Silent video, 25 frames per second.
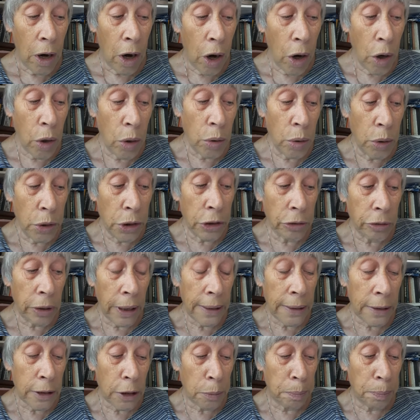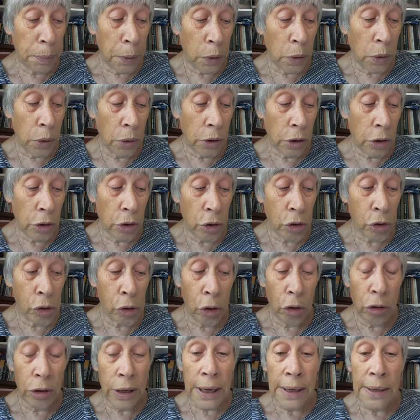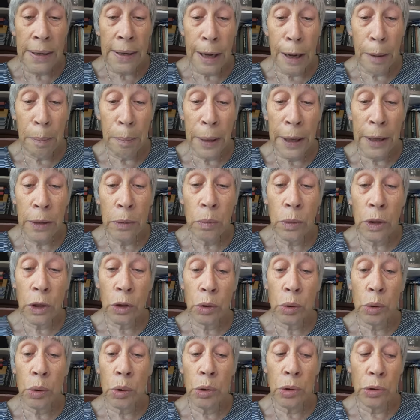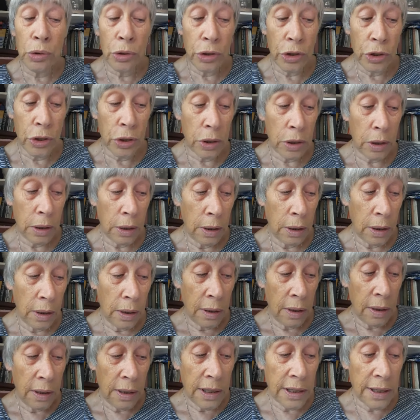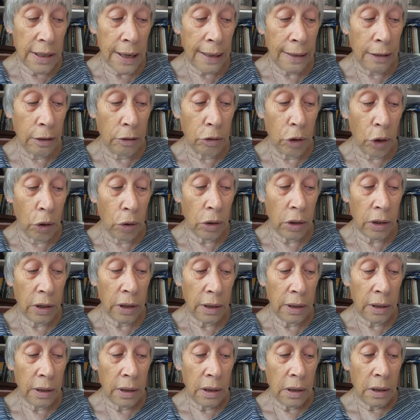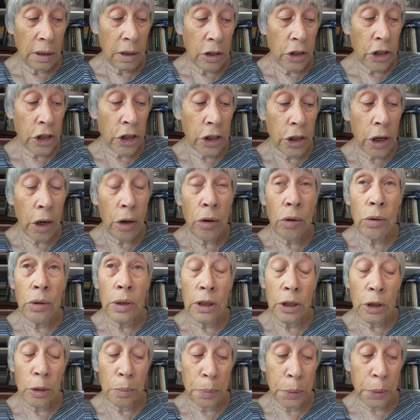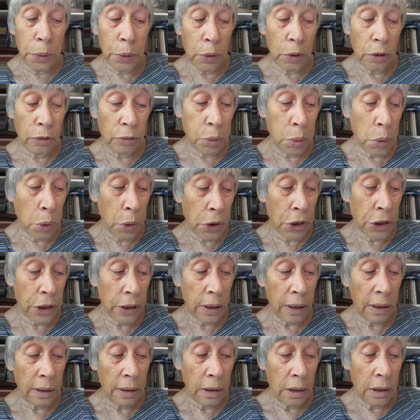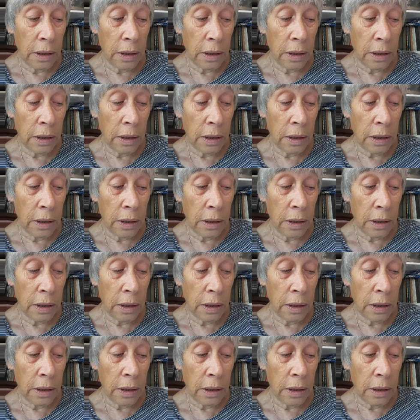Old granite boulders draw in their Penwith horns, saddle rock, stone in the pool of water,